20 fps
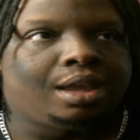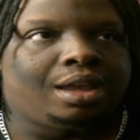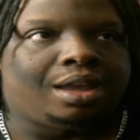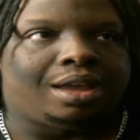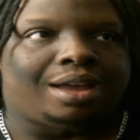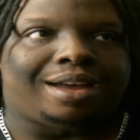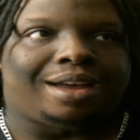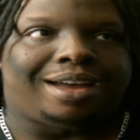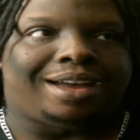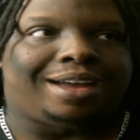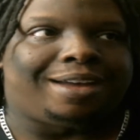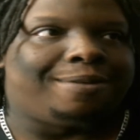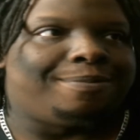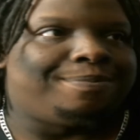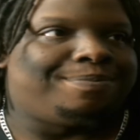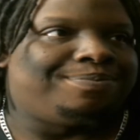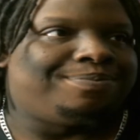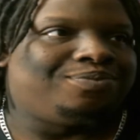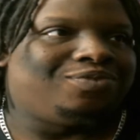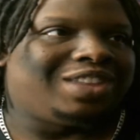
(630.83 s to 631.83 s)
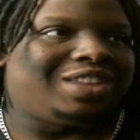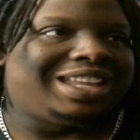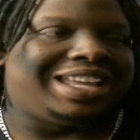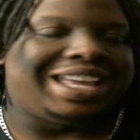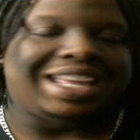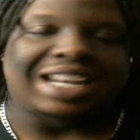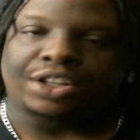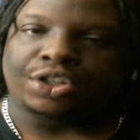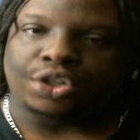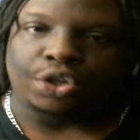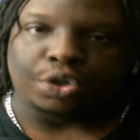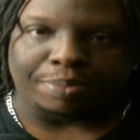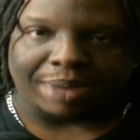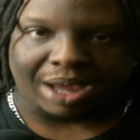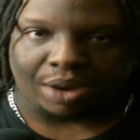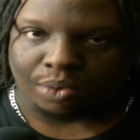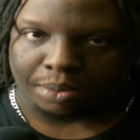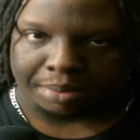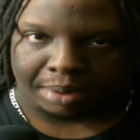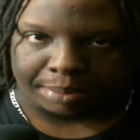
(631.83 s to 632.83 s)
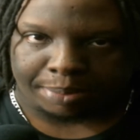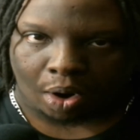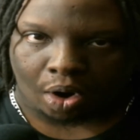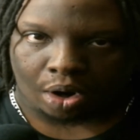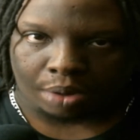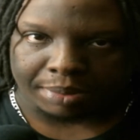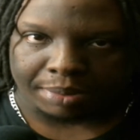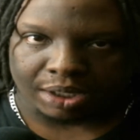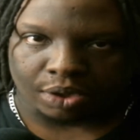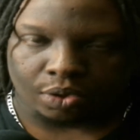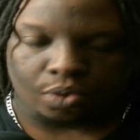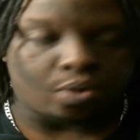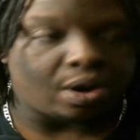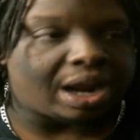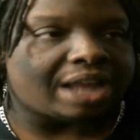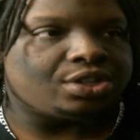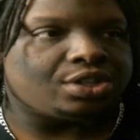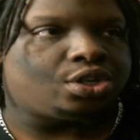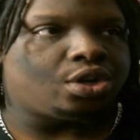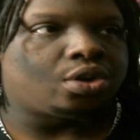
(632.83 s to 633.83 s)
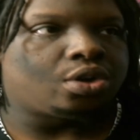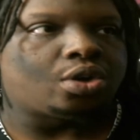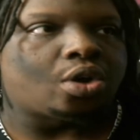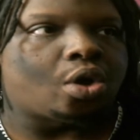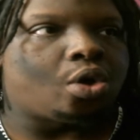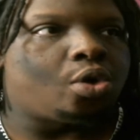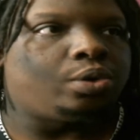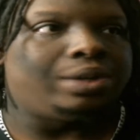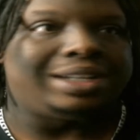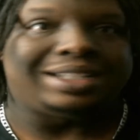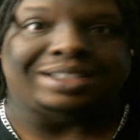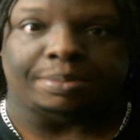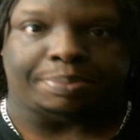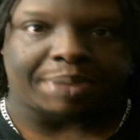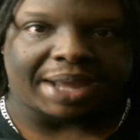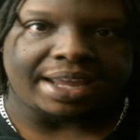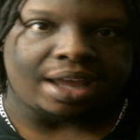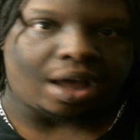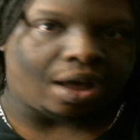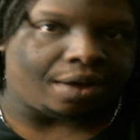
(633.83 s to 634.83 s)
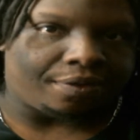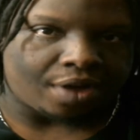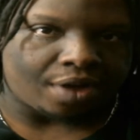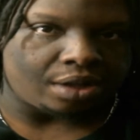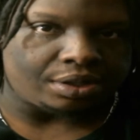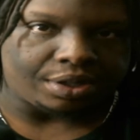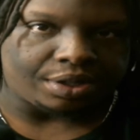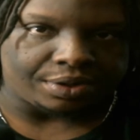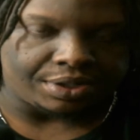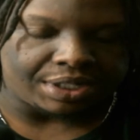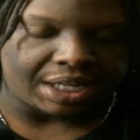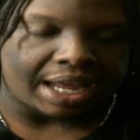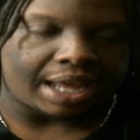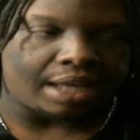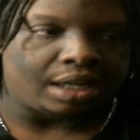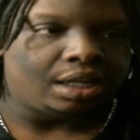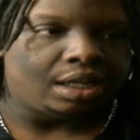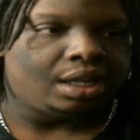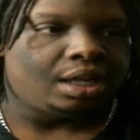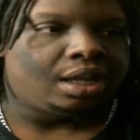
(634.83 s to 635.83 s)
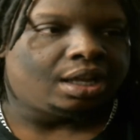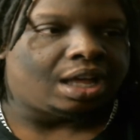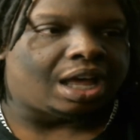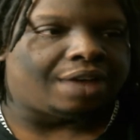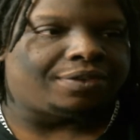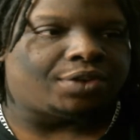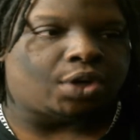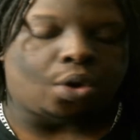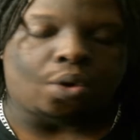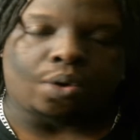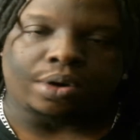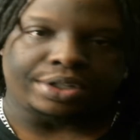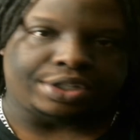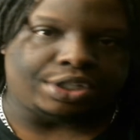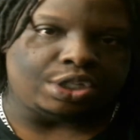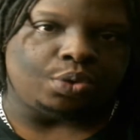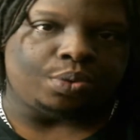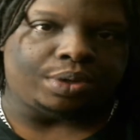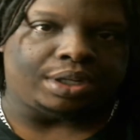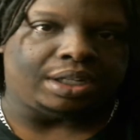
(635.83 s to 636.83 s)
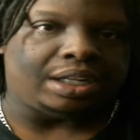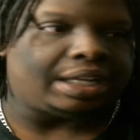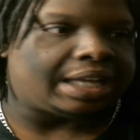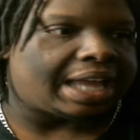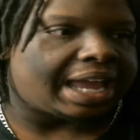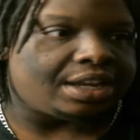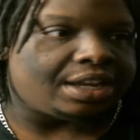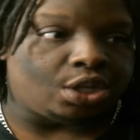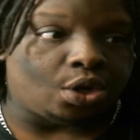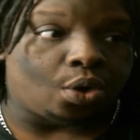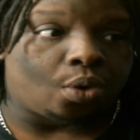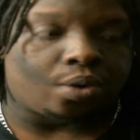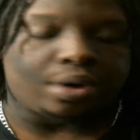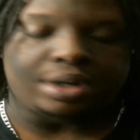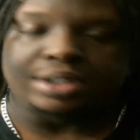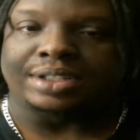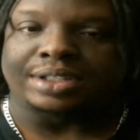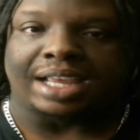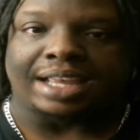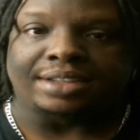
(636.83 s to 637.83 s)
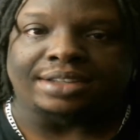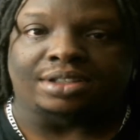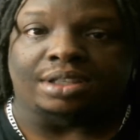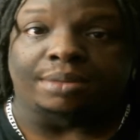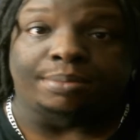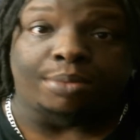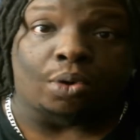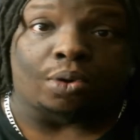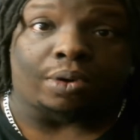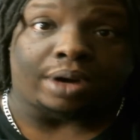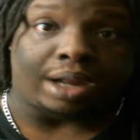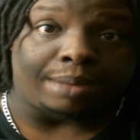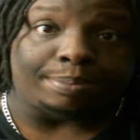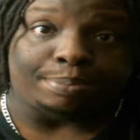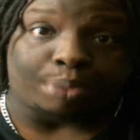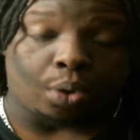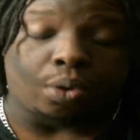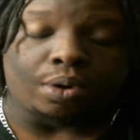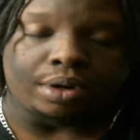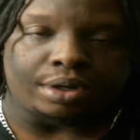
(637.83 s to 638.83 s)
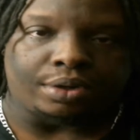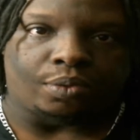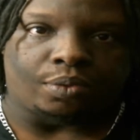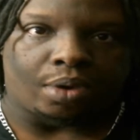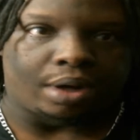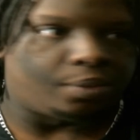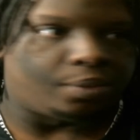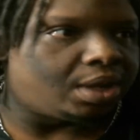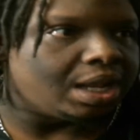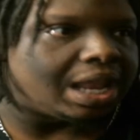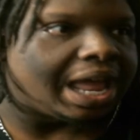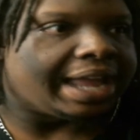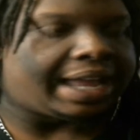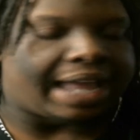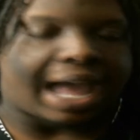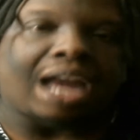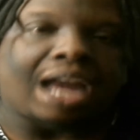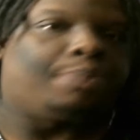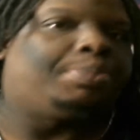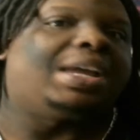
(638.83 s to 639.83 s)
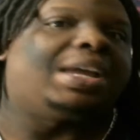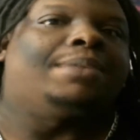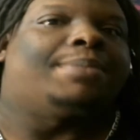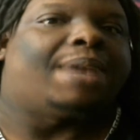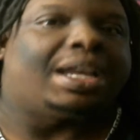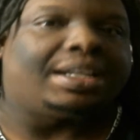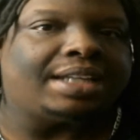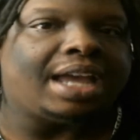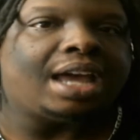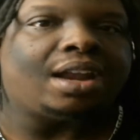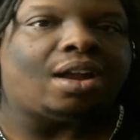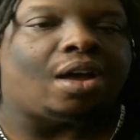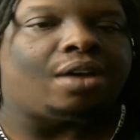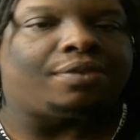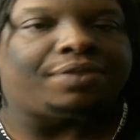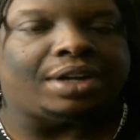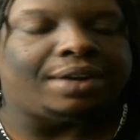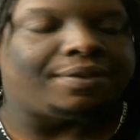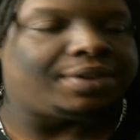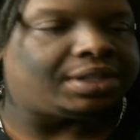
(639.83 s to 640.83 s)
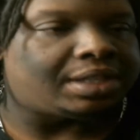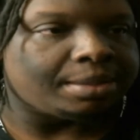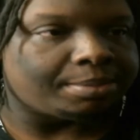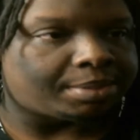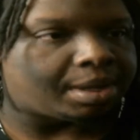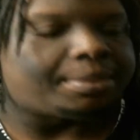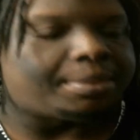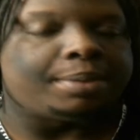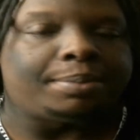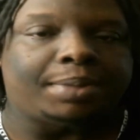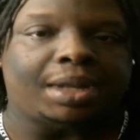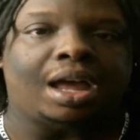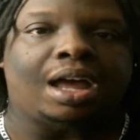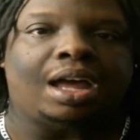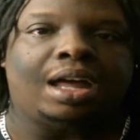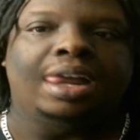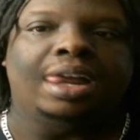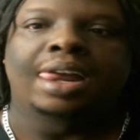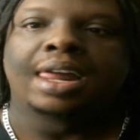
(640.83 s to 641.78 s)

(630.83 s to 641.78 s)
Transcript: get a 2-bedroom apartment, whereas your goal is to pay off all your debt. Of course, you would look at yours as the more important one. Well, I got to pay my debt off and everything, blah, blah, blah.